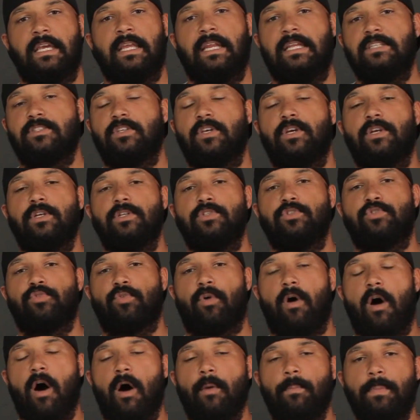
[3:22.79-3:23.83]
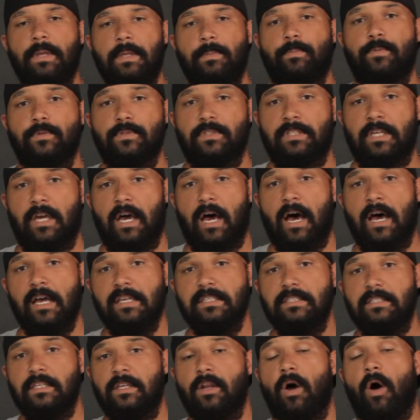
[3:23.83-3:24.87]
and it's going to draw people to
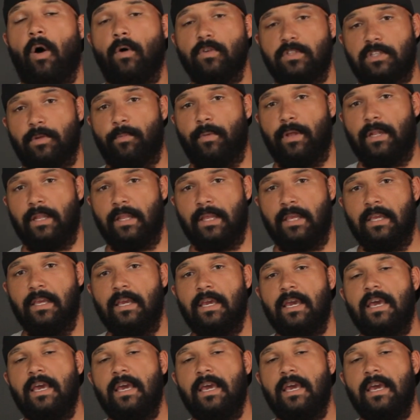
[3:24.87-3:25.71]
us, and ultimately